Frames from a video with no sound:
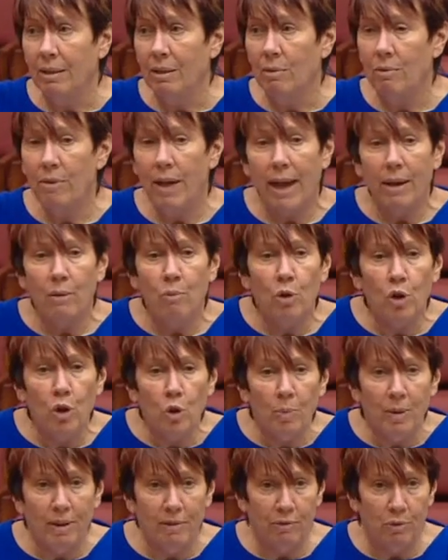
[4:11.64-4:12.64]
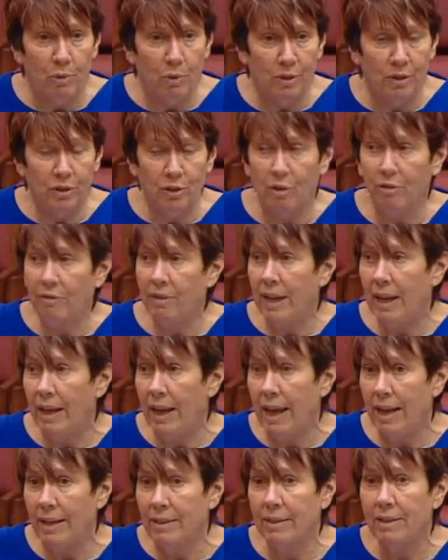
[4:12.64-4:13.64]
they will be forced off their
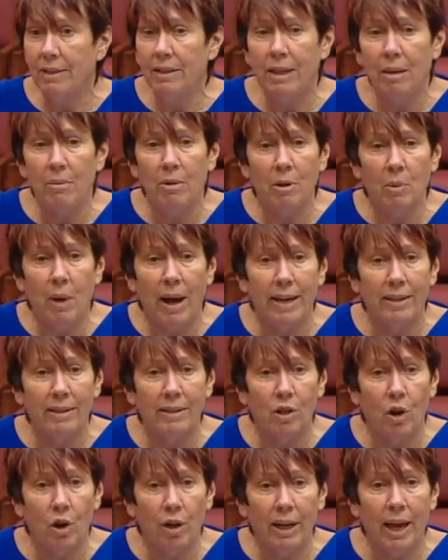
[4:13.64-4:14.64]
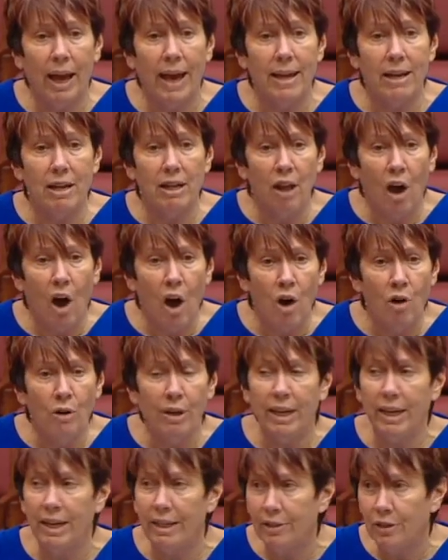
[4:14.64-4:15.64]
lands. And WA's got a
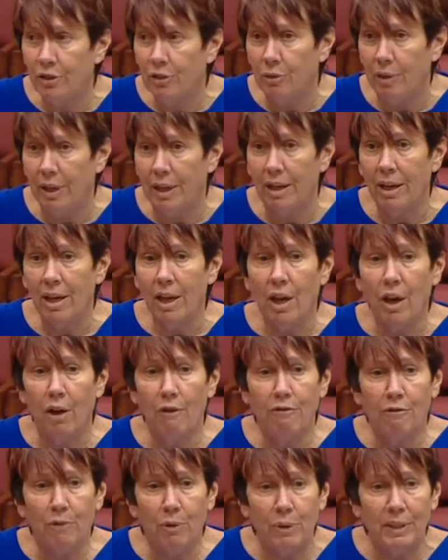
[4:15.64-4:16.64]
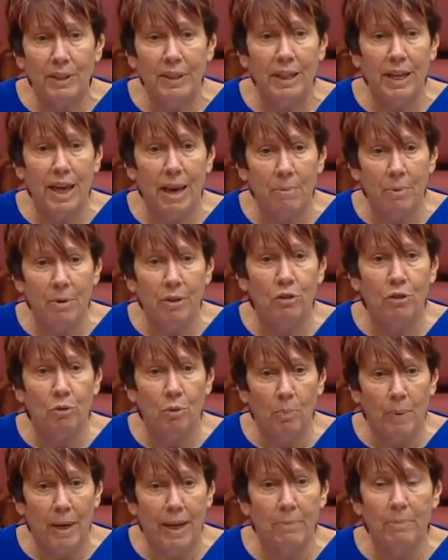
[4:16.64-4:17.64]
long history of forcing
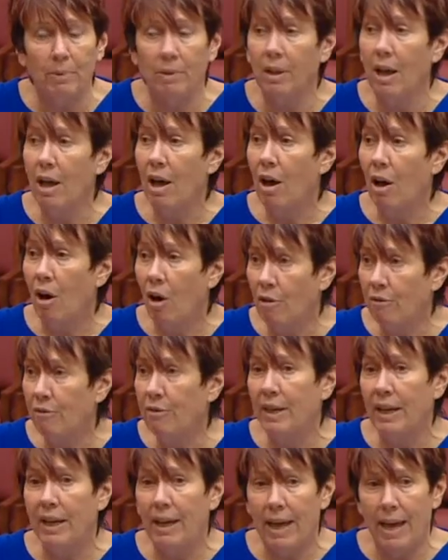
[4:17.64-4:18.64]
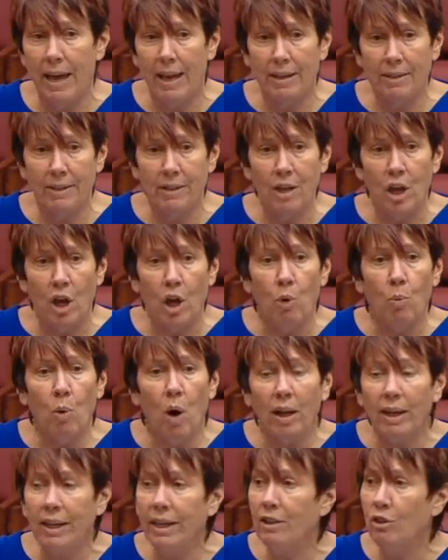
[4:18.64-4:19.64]
Aboriginal people off their lands,
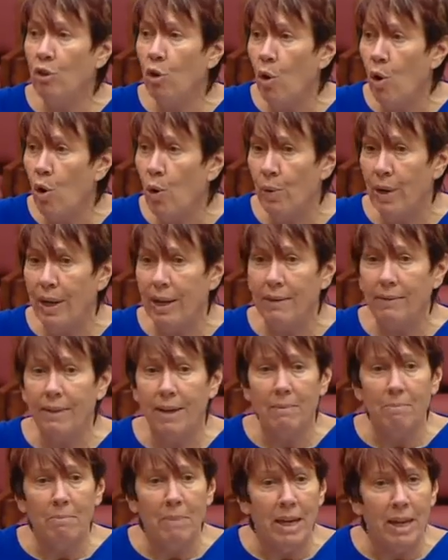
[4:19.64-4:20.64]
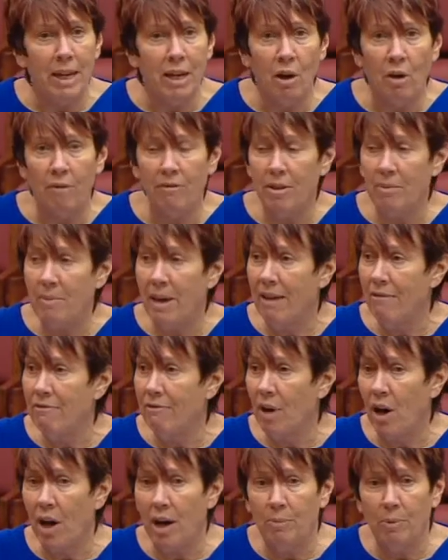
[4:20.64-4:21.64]
while ignoring that many of them have
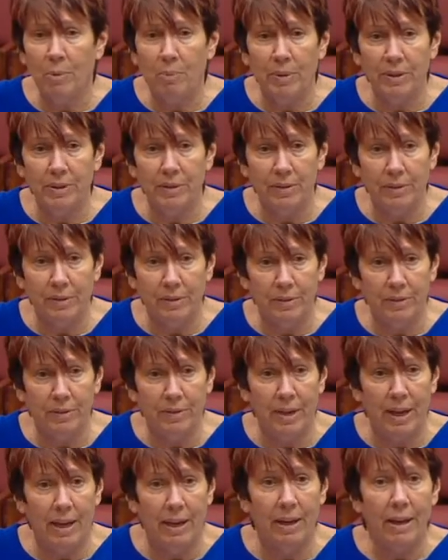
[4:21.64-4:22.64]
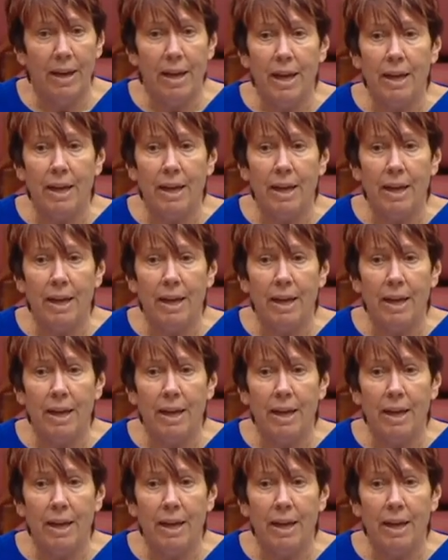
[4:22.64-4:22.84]
viable businesses there.